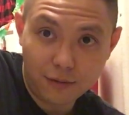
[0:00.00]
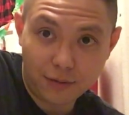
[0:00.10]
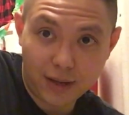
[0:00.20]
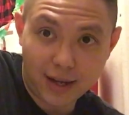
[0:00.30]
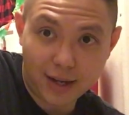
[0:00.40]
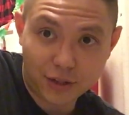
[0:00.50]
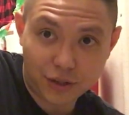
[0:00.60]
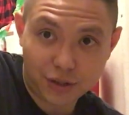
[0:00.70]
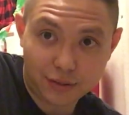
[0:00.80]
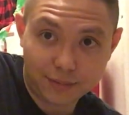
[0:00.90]

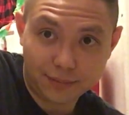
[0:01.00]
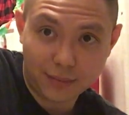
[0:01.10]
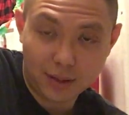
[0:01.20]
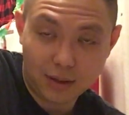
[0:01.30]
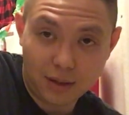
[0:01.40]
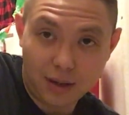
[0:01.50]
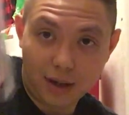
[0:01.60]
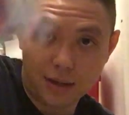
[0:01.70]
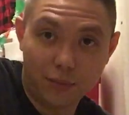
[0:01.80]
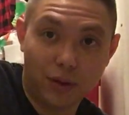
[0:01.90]
Flash,
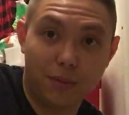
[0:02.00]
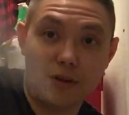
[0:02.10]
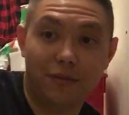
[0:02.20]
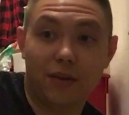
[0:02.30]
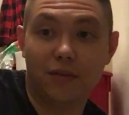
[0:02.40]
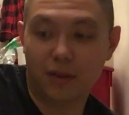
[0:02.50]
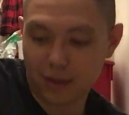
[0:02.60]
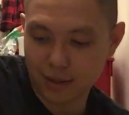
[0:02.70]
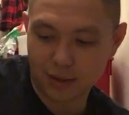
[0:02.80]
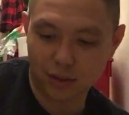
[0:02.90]
one of my favorite
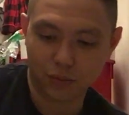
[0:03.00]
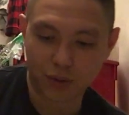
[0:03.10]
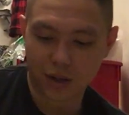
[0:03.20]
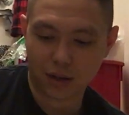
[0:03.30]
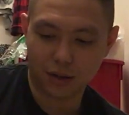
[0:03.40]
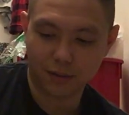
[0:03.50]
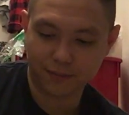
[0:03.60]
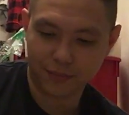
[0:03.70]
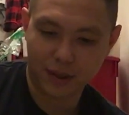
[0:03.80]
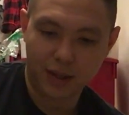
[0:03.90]
lines as well.
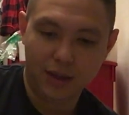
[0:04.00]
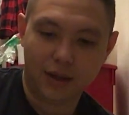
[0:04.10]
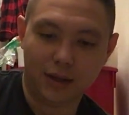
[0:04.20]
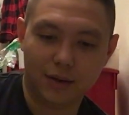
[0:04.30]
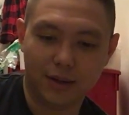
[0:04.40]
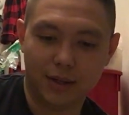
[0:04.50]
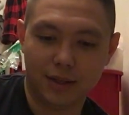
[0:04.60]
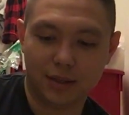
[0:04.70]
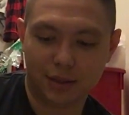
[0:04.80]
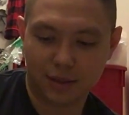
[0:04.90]
Here
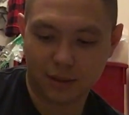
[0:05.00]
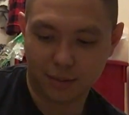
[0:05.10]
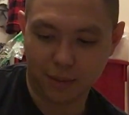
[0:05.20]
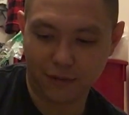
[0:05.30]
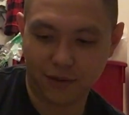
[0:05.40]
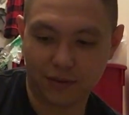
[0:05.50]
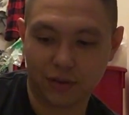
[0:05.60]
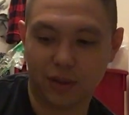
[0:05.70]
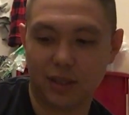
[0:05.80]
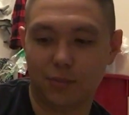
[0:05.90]
is my favorite.
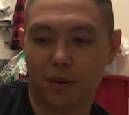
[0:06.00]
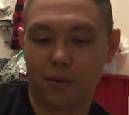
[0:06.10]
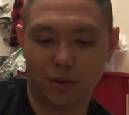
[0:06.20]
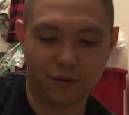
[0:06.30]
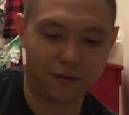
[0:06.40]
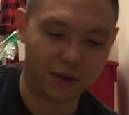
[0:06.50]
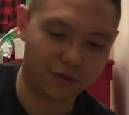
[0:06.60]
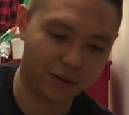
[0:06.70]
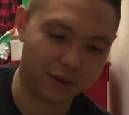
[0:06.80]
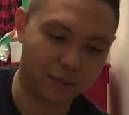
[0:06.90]
So this is probably one
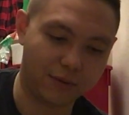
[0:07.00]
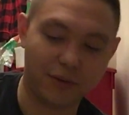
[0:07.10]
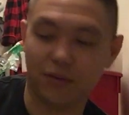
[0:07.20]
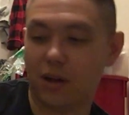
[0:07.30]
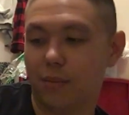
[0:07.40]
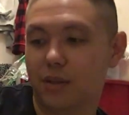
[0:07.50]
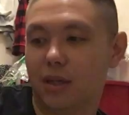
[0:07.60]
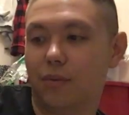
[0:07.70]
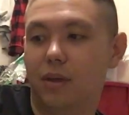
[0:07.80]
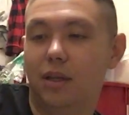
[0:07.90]
of my favorite comics I
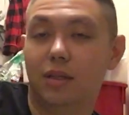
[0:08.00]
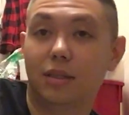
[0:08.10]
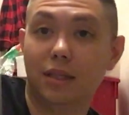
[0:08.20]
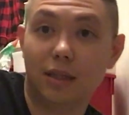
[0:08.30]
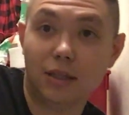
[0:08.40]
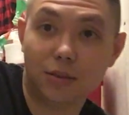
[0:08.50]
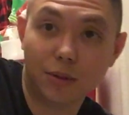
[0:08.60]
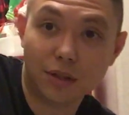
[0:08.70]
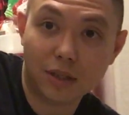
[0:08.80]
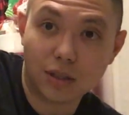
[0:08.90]
read is Teenage
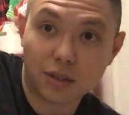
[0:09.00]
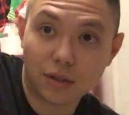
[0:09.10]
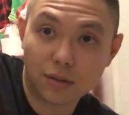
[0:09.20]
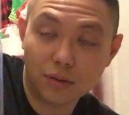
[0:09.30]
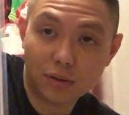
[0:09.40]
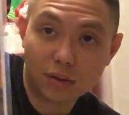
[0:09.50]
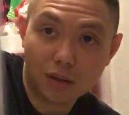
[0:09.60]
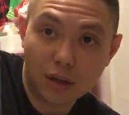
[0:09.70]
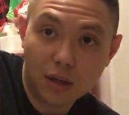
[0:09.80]
Mutant Ninja Turtles.